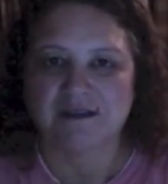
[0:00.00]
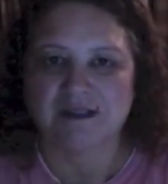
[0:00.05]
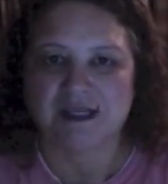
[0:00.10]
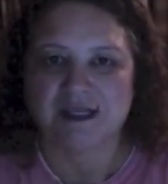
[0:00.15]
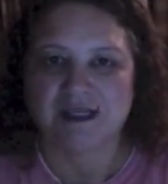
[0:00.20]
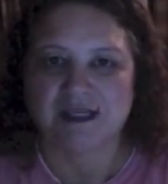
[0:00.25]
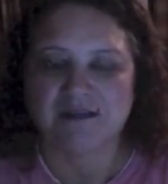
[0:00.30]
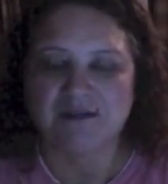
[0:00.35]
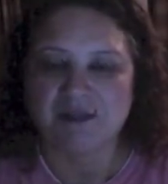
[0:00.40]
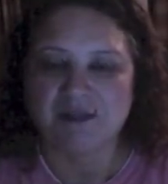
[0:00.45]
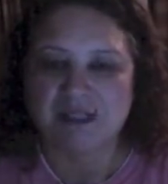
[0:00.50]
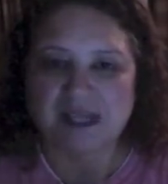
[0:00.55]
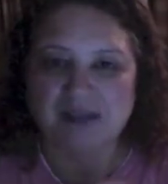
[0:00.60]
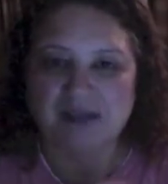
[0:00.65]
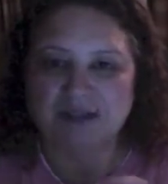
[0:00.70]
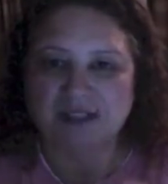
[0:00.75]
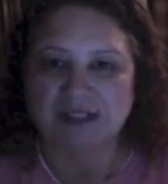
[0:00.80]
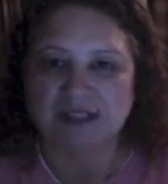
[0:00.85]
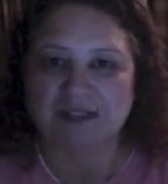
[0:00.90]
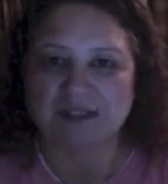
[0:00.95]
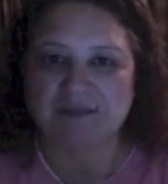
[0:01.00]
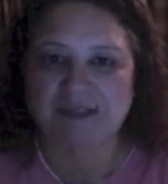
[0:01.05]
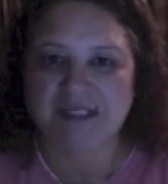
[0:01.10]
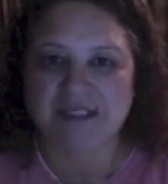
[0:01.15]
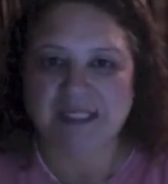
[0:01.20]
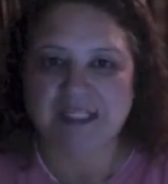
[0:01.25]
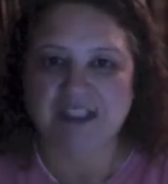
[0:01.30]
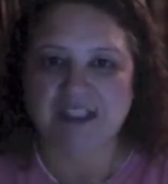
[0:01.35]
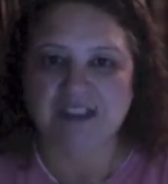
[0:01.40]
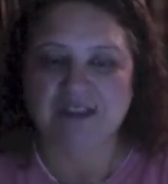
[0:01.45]
And without the
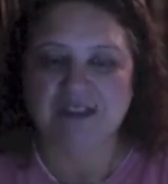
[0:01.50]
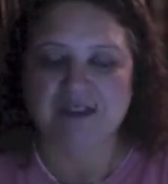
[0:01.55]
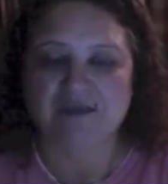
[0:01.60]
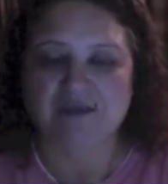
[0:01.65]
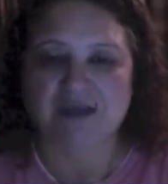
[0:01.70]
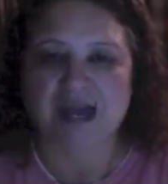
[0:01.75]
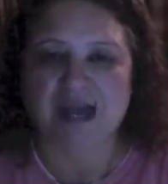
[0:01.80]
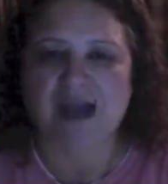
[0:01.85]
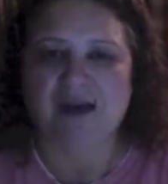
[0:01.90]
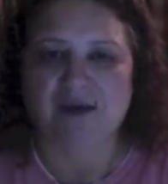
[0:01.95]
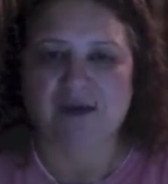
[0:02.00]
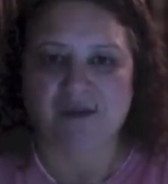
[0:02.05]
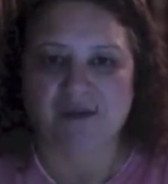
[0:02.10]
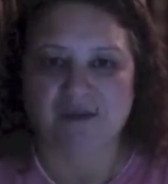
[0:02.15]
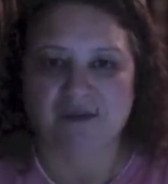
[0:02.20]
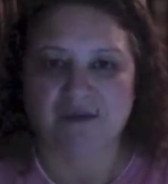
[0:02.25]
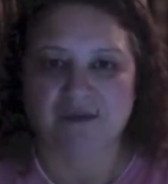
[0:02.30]
limitations of how.